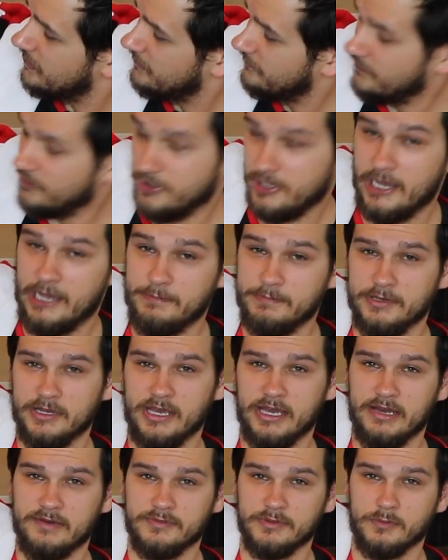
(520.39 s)
very happy to
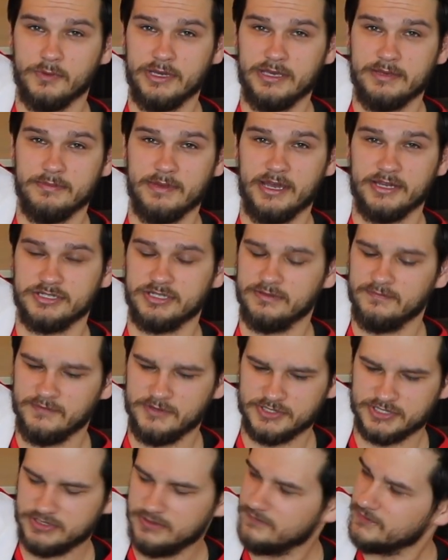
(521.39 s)
have the white matching
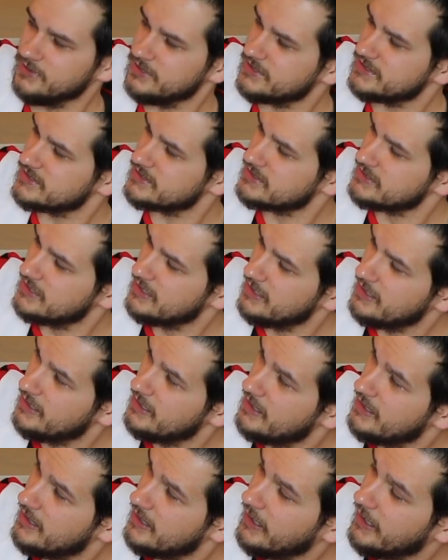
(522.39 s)
version of this
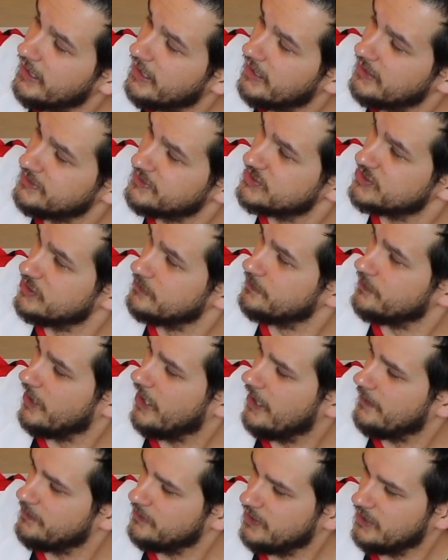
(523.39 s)
and super
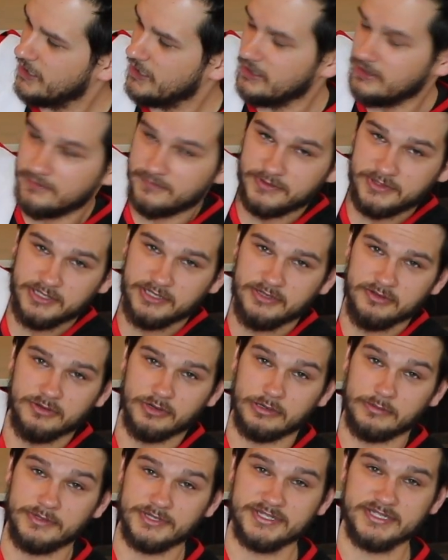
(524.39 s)
happy to have the
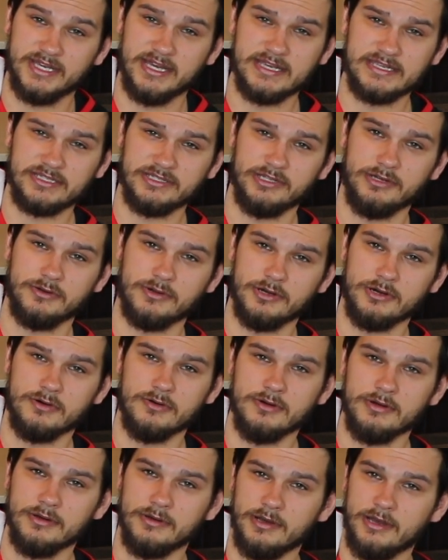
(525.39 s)
normal sized
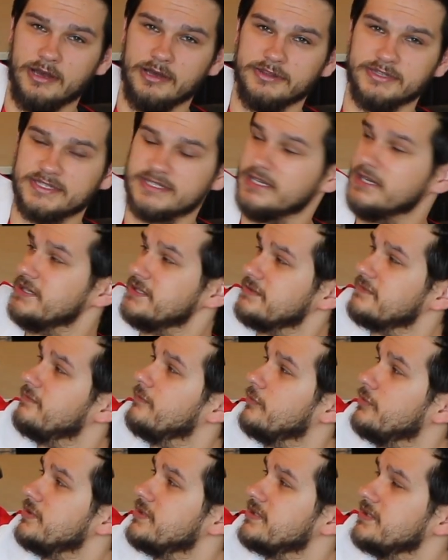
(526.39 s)
logo on size
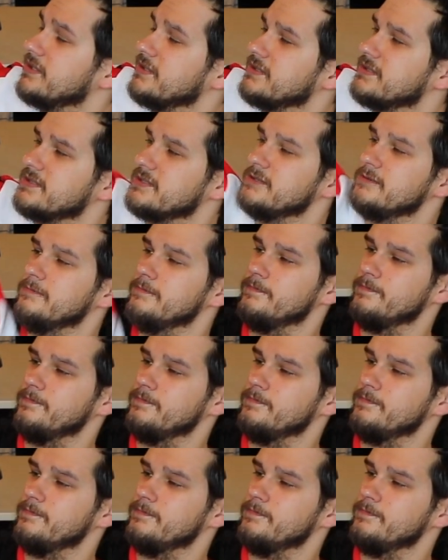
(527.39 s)
46.